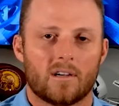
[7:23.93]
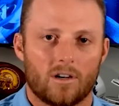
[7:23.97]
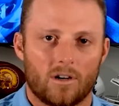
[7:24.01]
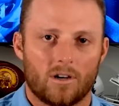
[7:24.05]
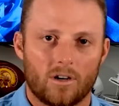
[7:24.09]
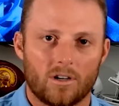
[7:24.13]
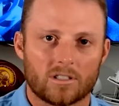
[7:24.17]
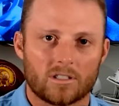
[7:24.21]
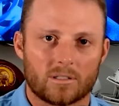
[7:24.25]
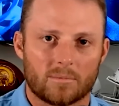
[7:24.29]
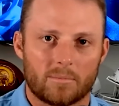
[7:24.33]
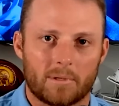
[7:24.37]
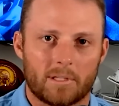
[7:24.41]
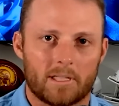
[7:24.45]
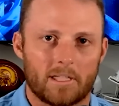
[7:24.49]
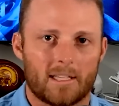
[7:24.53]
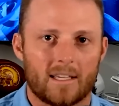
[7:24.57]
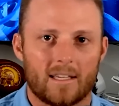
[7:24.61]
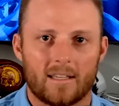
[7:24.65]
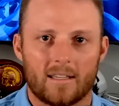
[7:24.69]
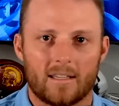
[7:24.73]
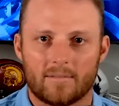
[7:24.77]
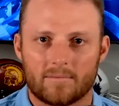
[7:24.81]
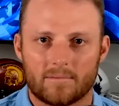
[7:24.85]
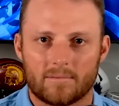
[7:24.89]

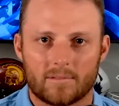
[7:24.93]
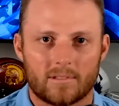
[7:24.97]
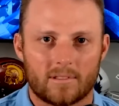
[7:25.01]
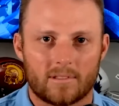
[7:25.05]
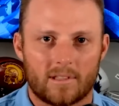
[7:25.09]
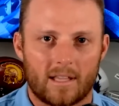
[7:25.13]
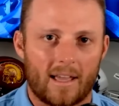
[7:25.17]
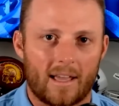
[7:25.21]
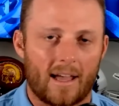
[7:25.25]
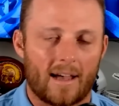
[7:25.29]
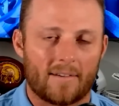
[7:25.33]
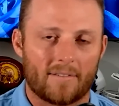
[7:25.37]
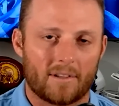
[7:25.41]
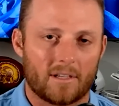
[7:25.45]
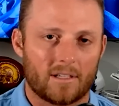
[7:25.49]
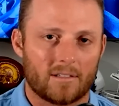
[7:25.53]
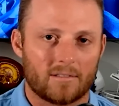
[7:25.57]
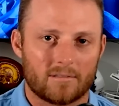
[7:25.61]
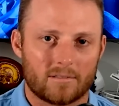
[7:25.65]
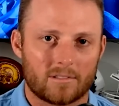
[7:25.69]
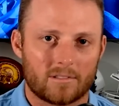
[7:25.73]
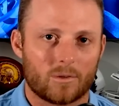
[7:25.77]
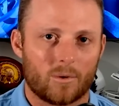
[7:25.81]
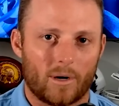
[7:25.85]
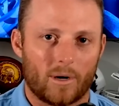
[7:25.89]
ultimately, they haven't
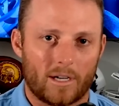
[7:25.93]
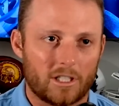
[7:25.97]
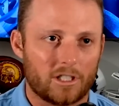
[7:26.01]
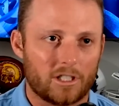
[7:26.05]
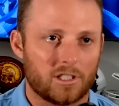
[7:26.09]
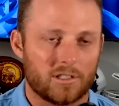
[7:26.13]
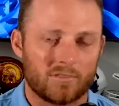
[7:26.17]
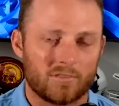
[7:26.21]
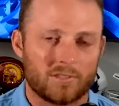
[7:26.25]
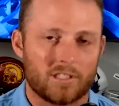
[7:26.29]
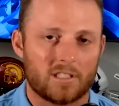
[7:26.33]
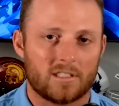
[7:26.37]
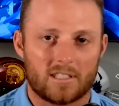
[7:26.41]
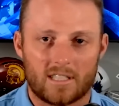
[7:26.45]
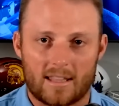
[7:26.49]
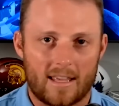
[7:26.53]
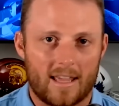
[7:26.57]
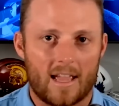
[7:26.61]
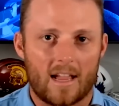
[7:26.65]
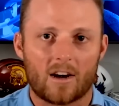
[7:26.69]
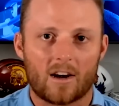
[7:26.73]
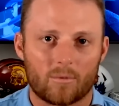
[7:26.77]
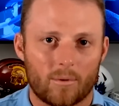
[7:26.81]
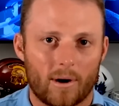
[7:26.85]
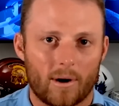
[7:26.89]
quite shifted to
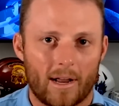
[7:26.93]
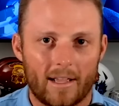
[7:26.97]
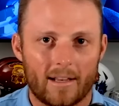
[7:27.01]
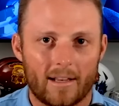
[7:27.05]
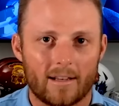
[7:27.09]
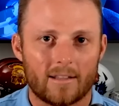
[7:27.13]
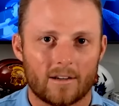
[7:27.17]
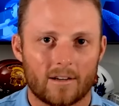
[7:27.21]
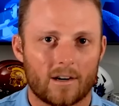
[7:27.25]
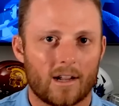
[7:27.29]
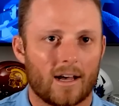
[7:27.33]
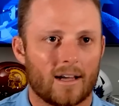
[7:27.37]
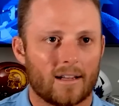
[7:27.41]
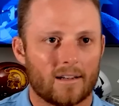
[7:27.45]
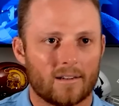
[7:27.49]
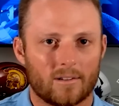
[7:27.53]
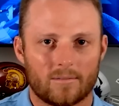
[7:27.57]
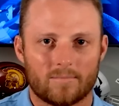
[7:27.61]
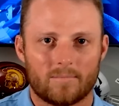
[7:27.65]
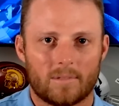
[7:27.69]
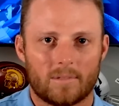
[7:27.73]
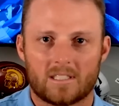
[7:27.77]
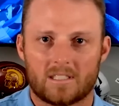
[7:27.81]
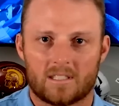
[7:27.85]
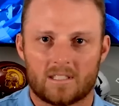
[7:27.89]
the air raid. They're not
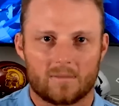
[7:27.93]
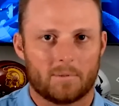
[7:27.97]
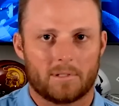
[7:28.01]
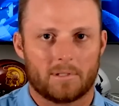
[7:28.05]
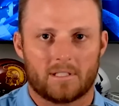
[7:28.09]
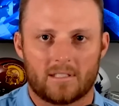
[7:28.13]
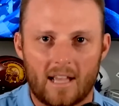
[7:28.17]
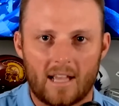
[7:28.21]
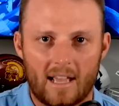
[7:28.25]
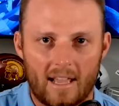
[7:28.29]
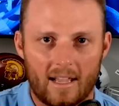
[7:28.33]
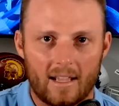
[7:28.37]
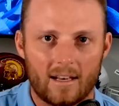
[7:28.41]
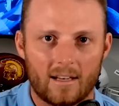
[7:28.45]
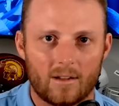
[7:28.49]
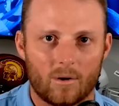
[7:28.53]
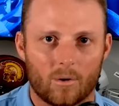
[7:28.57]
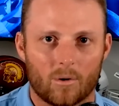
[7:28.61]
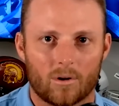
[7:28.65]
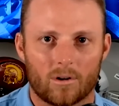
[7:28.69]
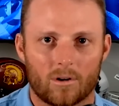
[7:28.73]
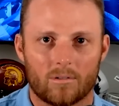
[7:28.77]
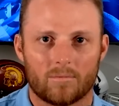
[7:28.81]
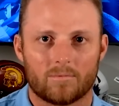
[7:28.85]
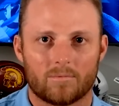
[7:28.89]
Mississippi State
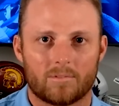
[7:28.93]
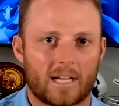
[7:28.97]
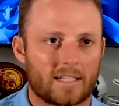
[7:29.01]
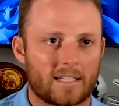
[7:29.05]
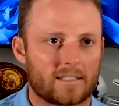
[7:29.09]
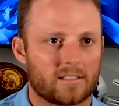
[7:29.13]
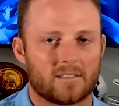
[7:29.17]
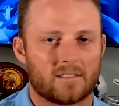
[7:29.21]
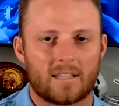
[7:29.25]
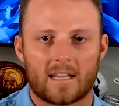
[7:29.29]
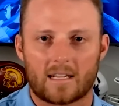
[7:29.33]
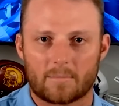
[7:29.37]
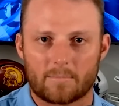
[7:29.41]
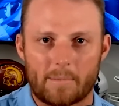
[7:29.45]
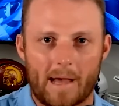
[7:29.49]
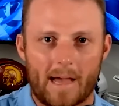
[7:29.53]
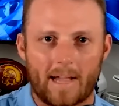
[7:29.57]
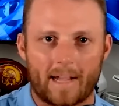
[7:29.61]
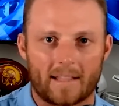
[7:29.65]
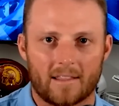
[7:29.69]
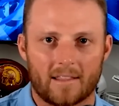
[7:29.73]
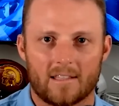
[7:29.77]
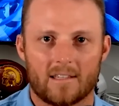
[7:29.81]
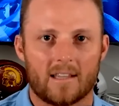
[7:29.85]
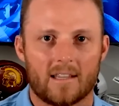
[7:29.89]
or Texas Tech
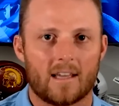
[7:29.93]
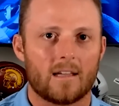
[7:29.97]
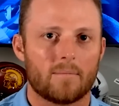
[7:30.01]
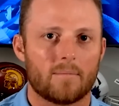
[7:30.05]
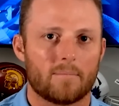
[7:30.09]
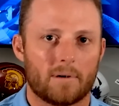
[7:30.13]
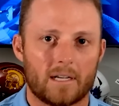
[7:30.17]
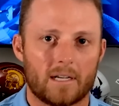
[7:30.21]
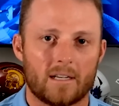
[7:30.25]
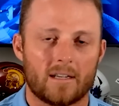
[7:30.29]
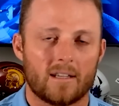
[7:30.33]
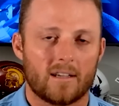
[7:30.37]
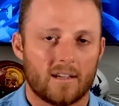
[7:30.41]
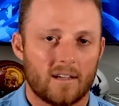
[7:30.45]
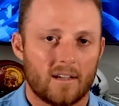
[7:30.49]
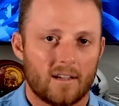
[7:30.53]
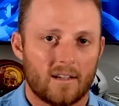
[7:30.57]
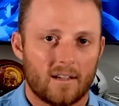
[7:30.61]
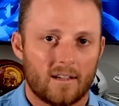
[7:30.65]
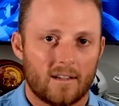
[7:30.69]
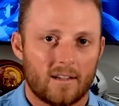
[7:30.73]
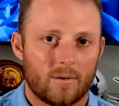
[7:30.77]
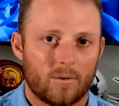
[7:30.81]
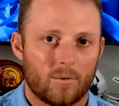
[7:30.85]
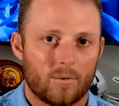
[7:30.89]
back in the day. But
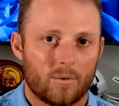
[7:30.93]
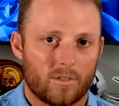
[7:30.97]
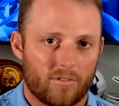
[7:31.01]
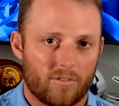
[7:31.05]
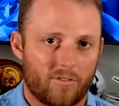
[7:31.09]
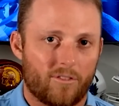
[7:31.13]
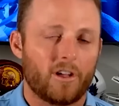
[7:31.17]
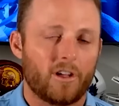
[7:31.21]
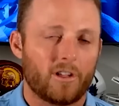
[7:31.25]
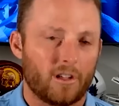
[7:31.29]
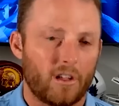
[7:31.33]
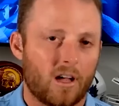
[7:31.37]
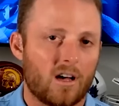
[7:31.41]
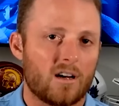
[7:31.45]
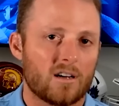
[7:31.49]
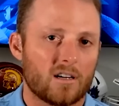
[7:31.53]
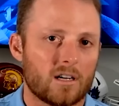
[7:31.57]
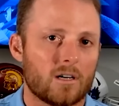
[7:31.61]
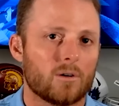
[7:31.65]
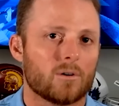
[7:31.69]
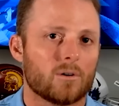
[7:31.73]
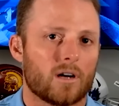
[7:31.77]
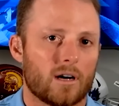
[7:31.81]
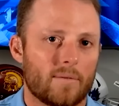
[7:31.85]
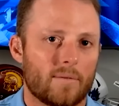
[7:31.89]
with Phil
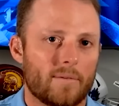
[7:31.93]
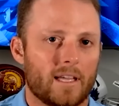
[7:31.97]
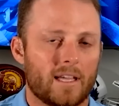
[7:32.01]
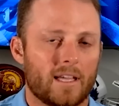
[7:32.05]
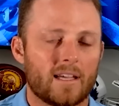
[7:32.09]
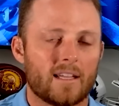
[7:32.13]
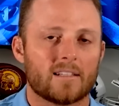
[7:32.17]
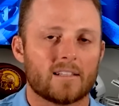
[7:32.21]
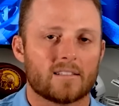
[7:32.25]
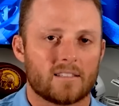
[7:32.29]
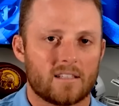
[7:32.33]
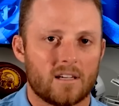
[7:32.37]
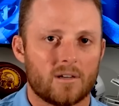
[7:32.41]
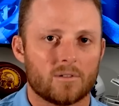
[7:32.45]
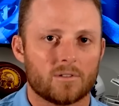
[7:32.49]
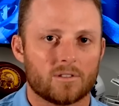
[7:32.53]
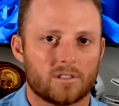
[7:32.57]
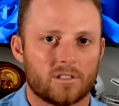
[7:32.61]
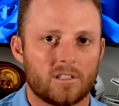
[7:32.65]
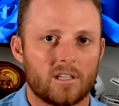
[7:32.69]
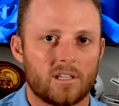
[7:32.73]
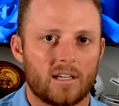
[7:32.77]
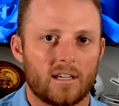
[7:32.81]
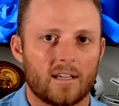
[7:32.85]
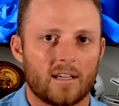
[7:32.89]
Longo coming in as the O
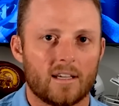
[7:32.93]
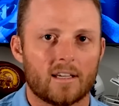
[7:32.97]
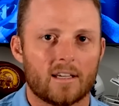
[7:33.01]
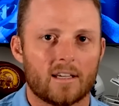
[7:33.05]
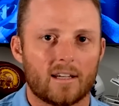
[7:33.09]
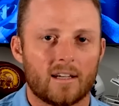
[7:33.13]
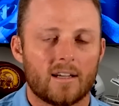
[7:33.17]
C,